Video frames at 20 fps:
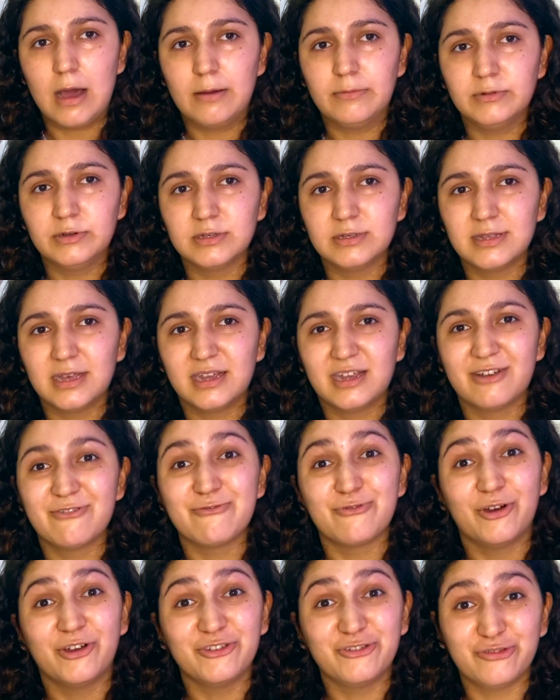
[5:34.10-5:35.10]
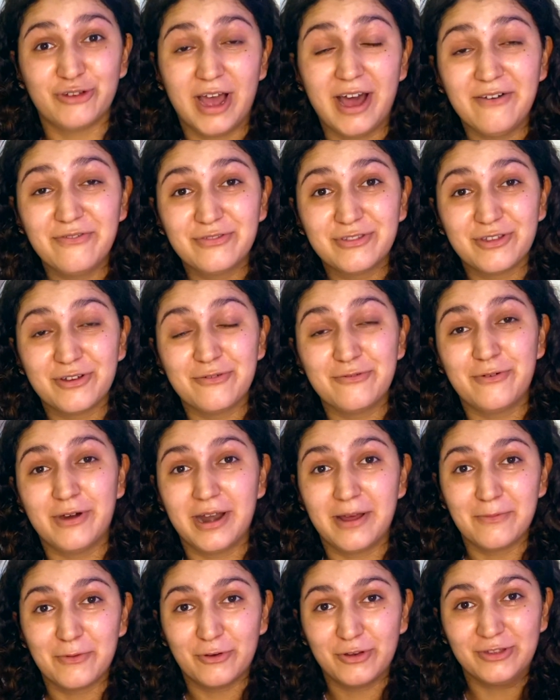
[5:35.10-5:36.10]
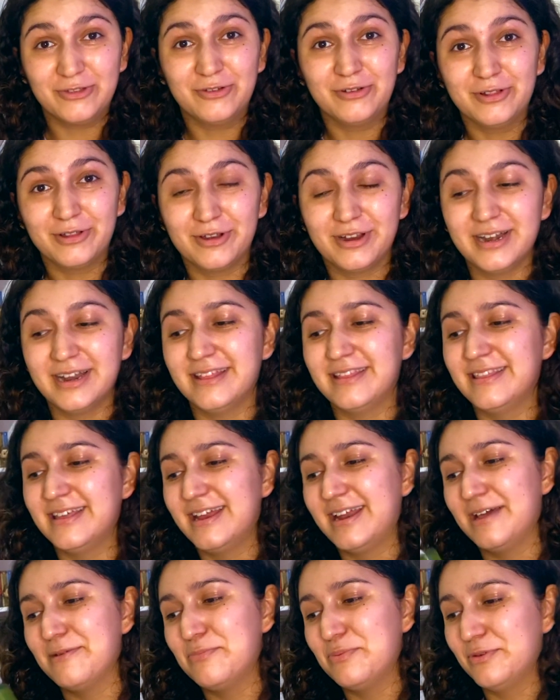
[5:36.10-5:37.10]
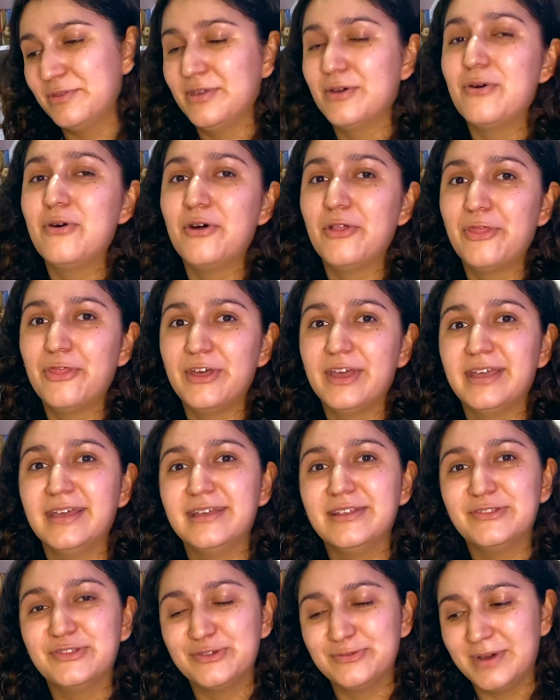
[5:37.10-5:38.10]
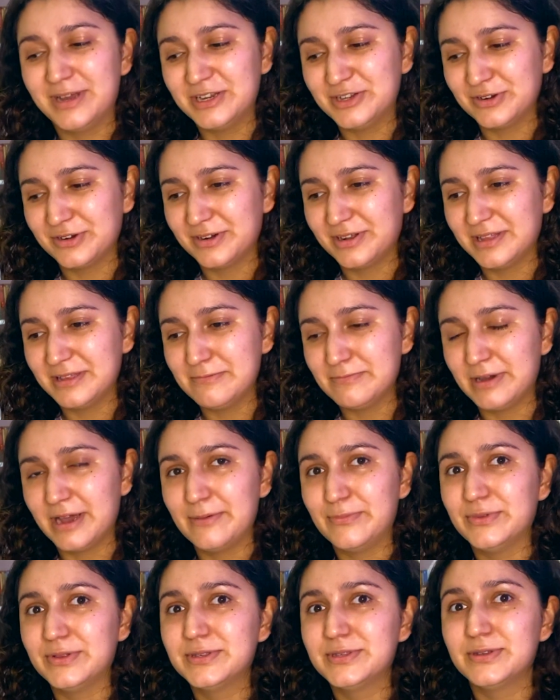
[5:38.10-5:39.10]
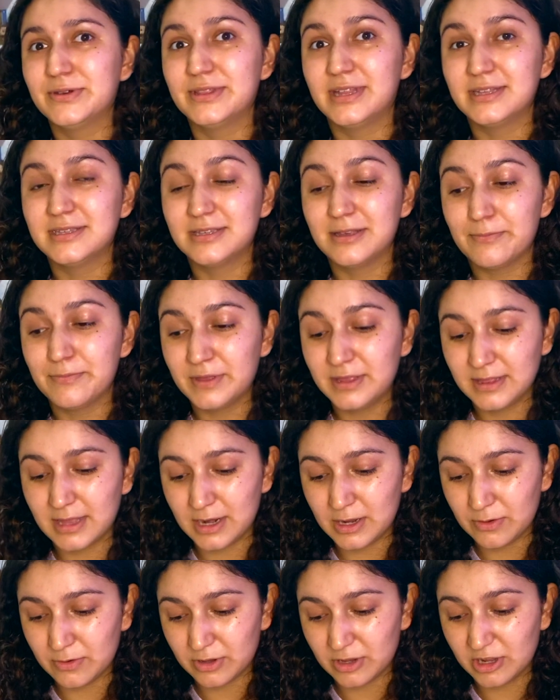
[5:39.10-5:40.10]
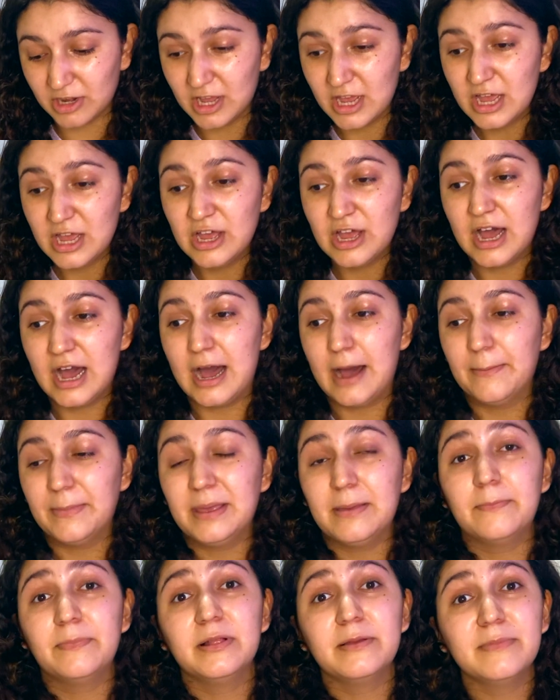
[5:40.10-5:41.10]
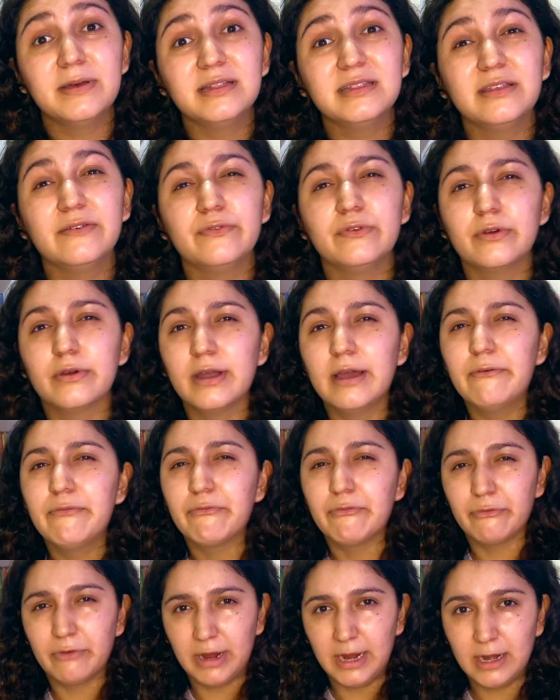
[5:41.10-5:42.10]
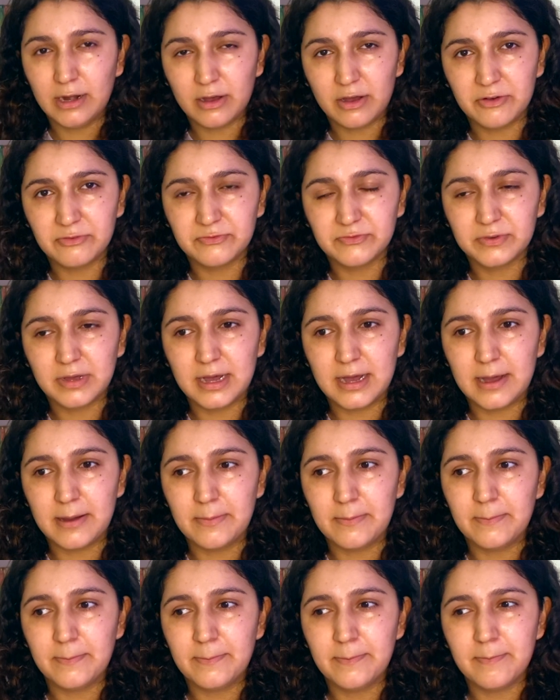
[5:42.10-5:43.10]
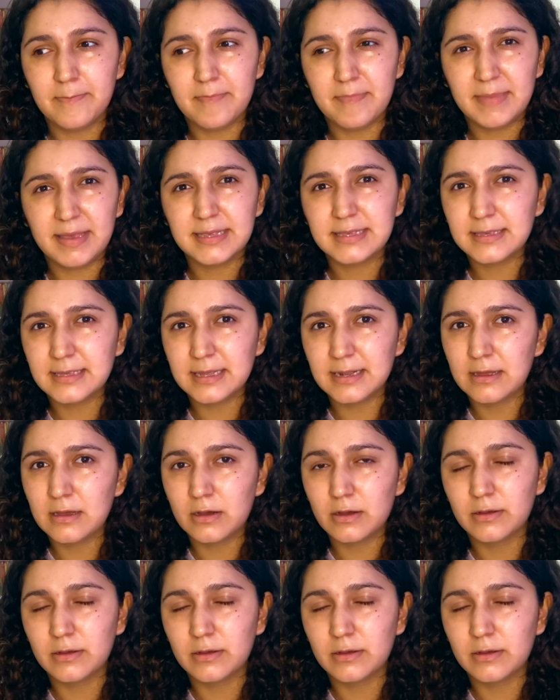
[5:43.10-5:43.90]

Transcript: just like a raw draft of what I'm going to learn, and then I put the whole thing into my journal in Bible. So that's something that you could implement if you're afraid of messing